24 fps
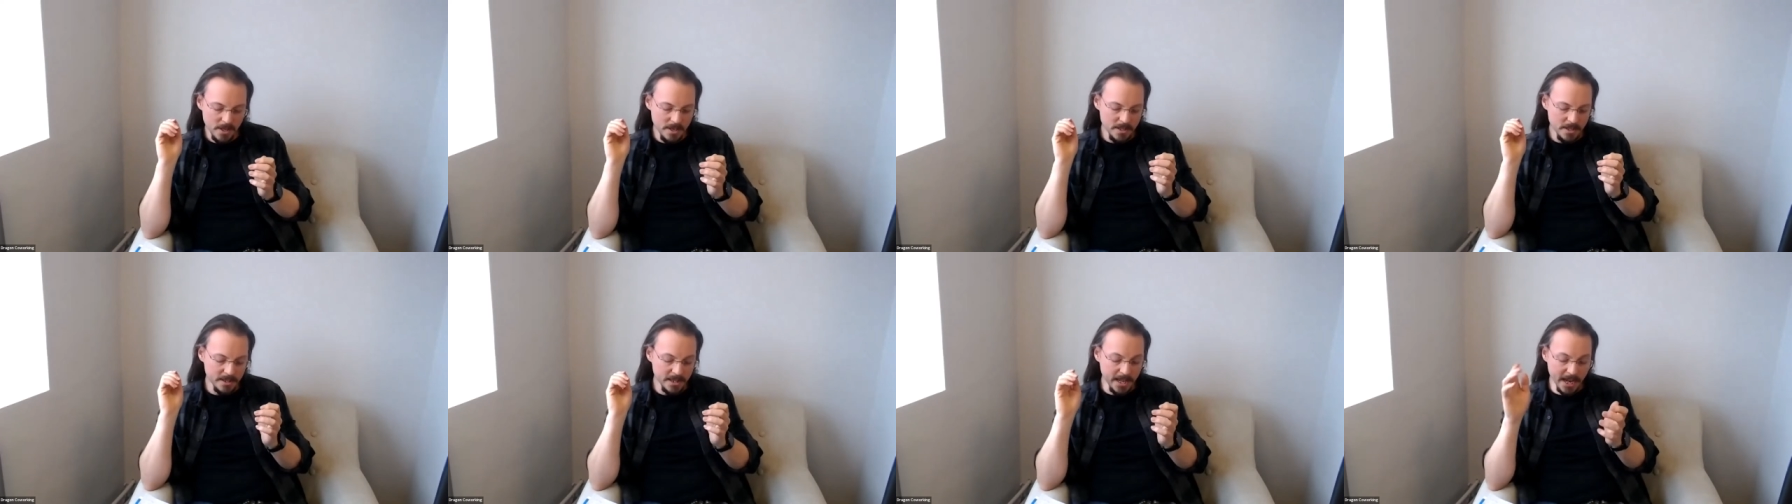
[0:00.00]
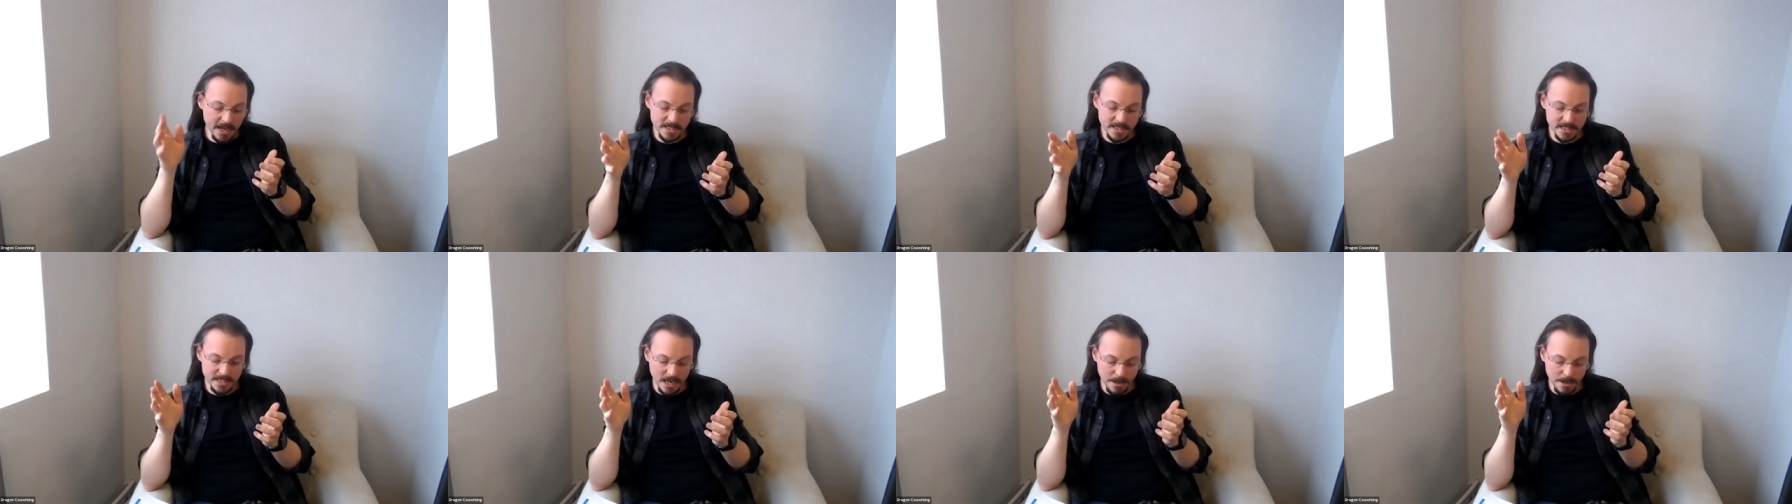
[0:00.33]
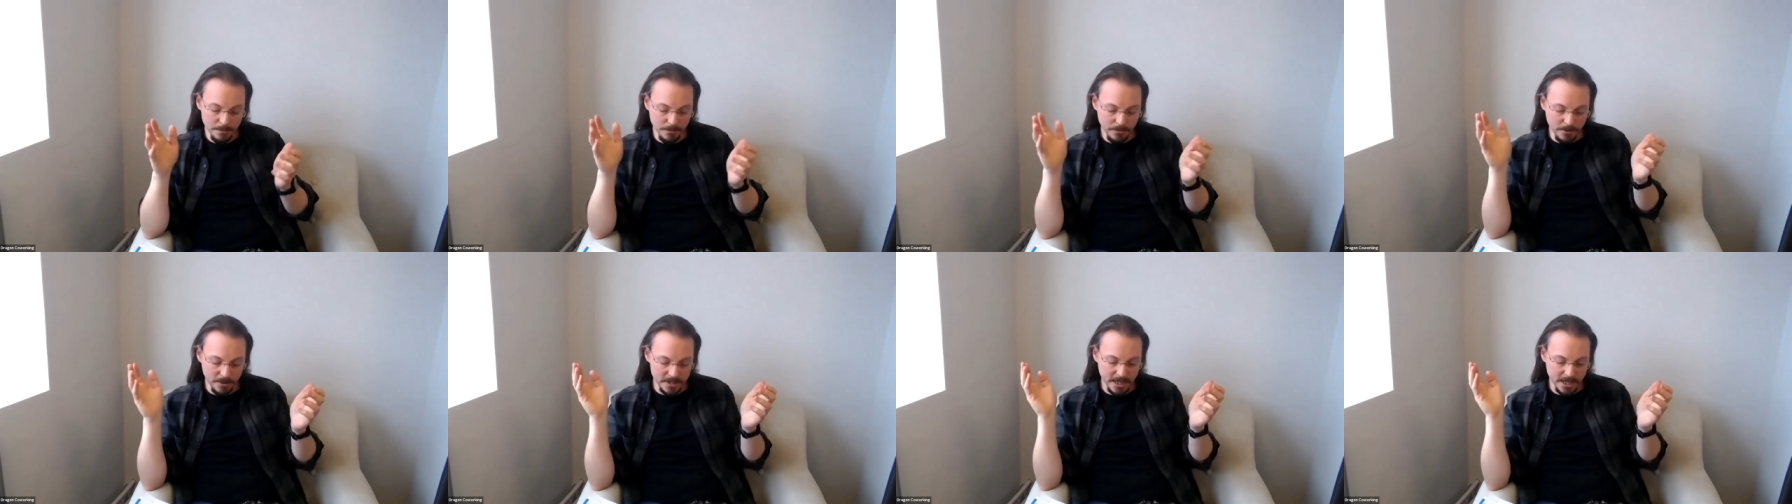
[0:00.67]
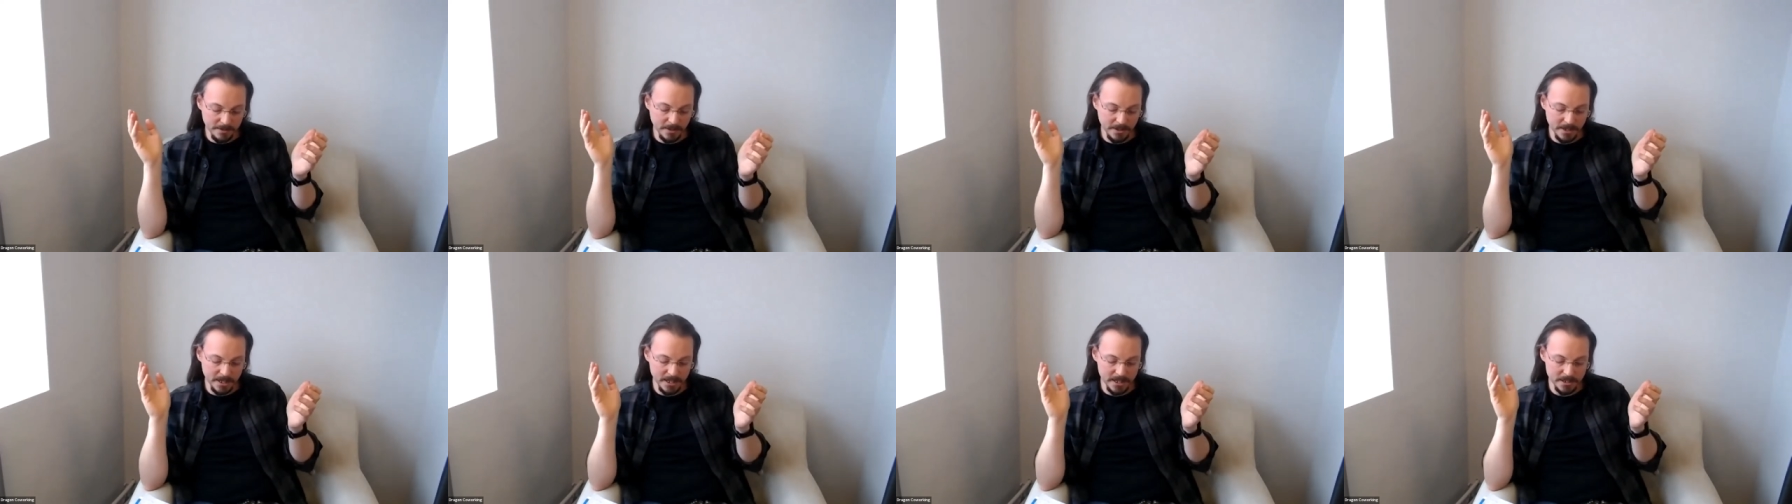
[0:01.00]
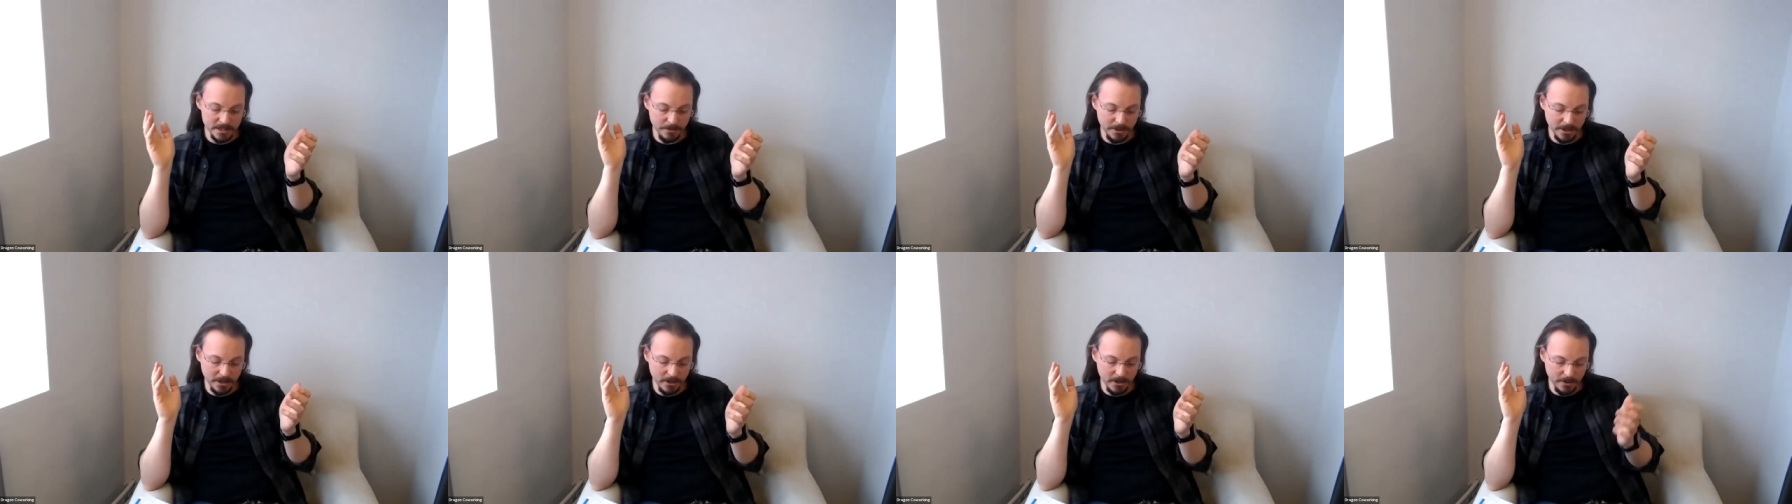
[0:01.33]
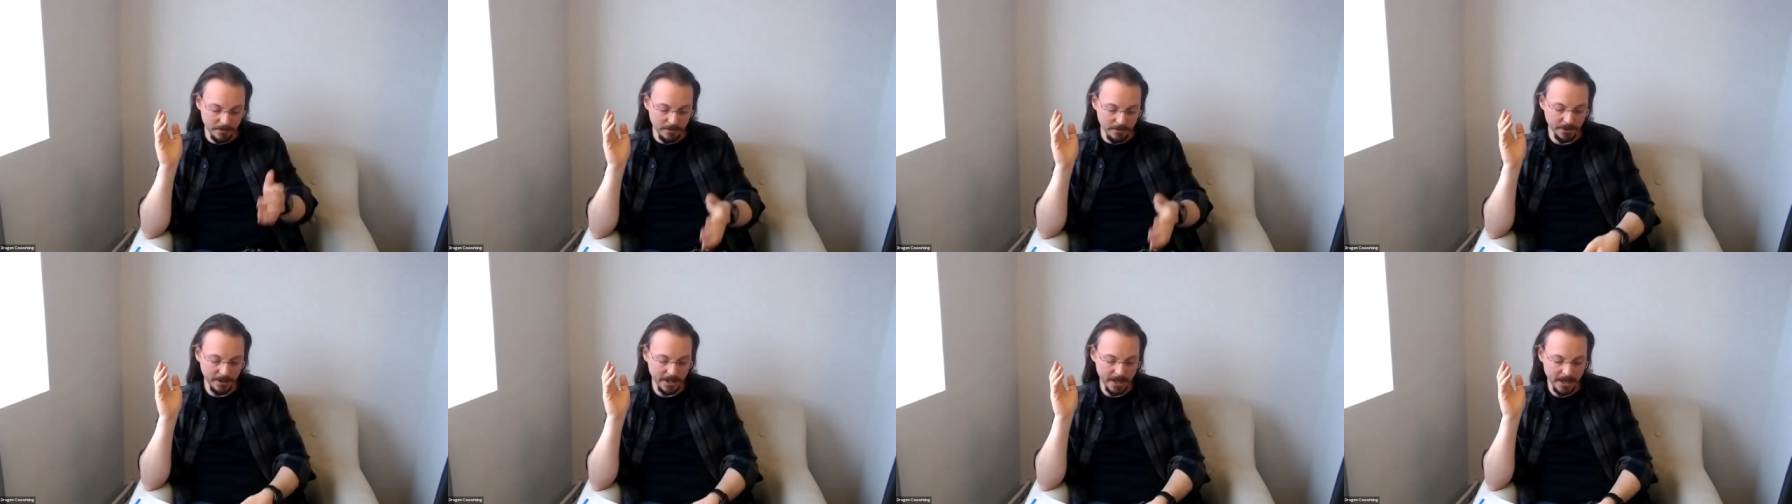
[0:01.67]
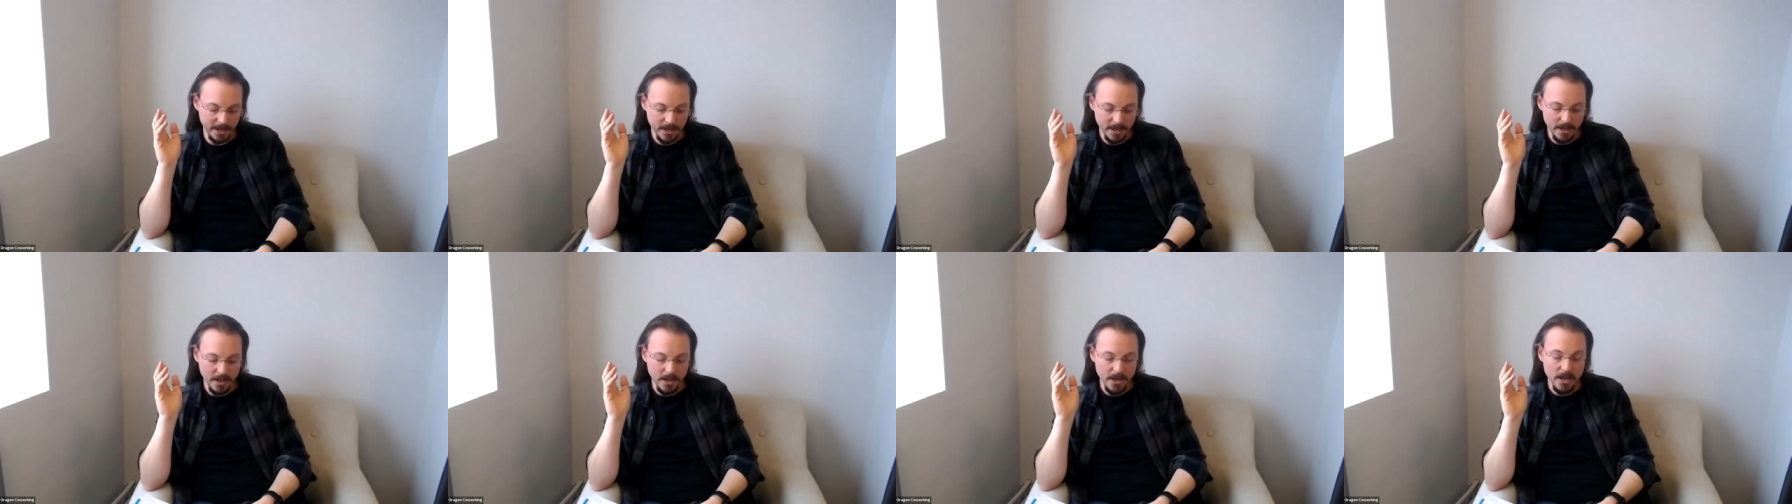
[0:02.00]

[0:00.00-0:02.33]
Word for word: Next up, what are the other things we got on there?